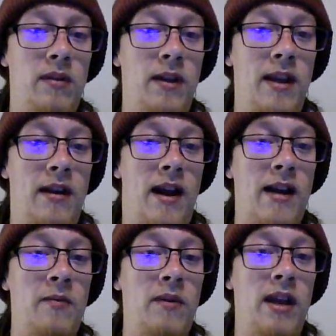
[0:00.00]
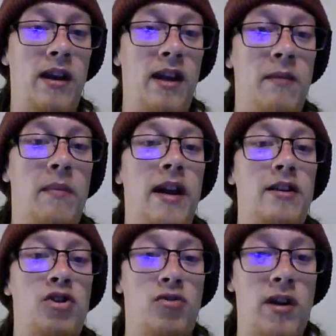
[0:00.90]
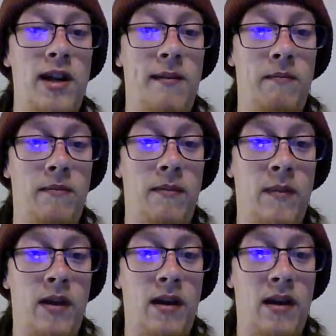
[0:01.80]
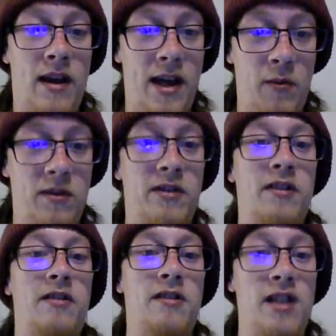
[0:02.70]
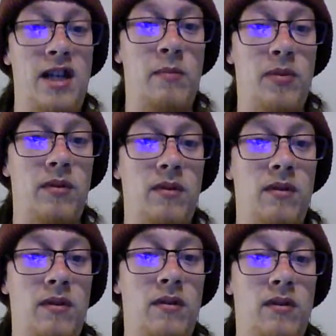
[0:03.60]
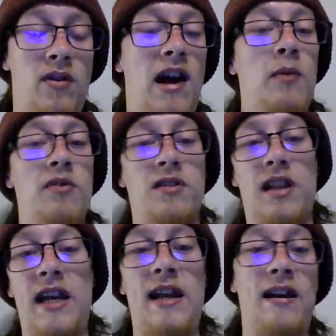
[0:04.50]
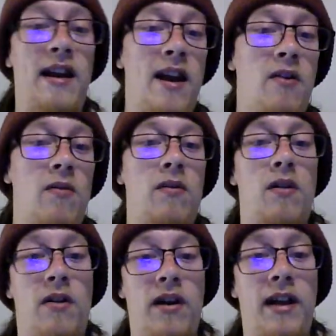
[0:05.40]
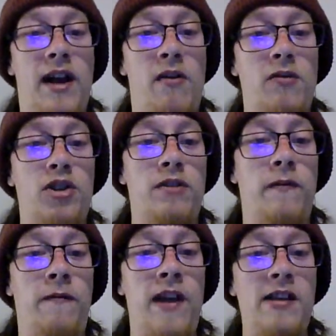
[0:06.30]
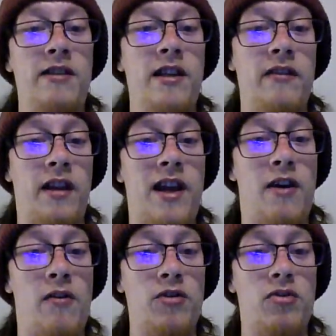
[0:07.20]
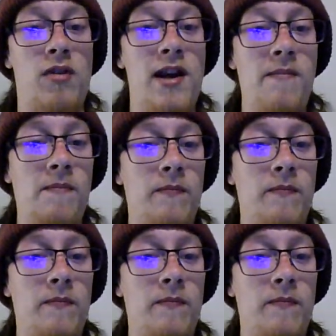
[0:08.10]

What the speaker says: and in my dream I was asleep, or I was laying down on a couch facing the couch, right?